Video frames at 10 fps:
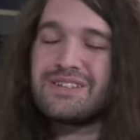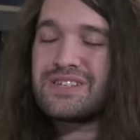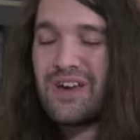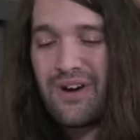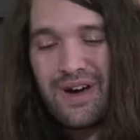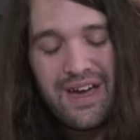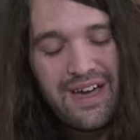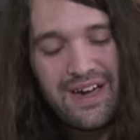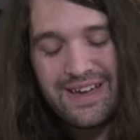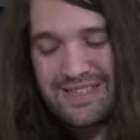So
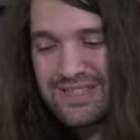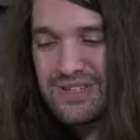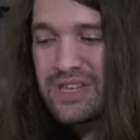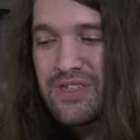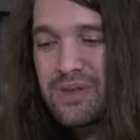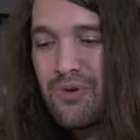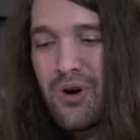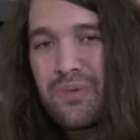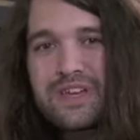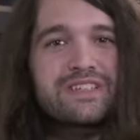there's nothing
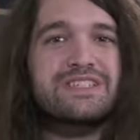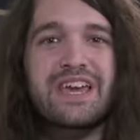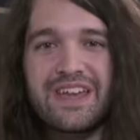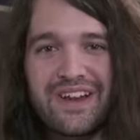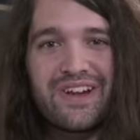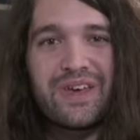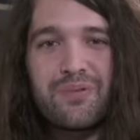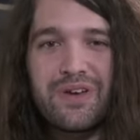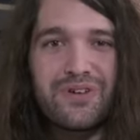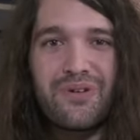more we can say here that
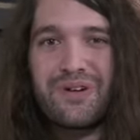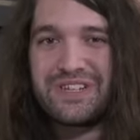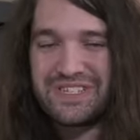we haven't already